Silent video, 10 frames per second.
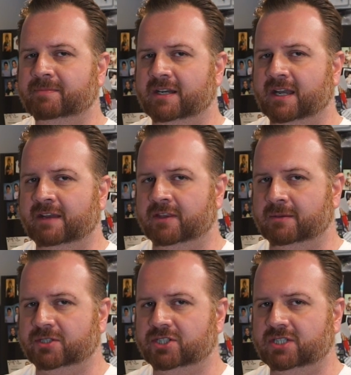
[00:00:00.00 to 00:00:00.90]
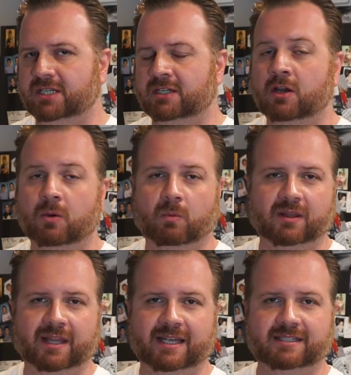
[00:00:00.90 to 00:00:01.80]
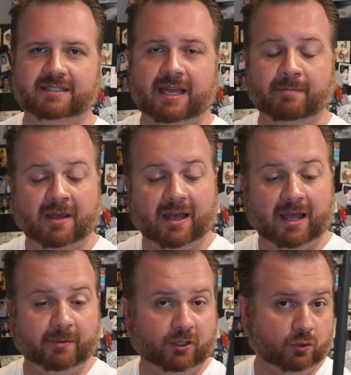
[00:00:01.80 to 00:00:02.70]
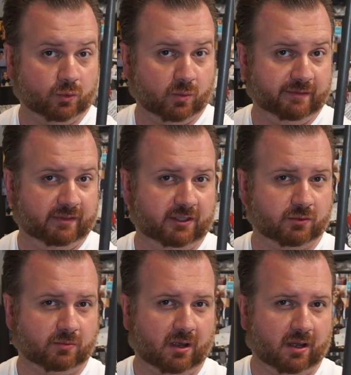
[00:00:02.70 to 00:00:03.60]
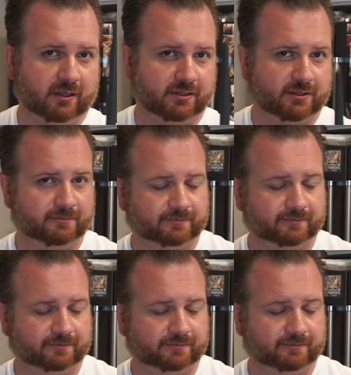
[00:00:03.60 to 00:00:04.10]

up the knife on the machine, one last step, I'm going to use one of these rods.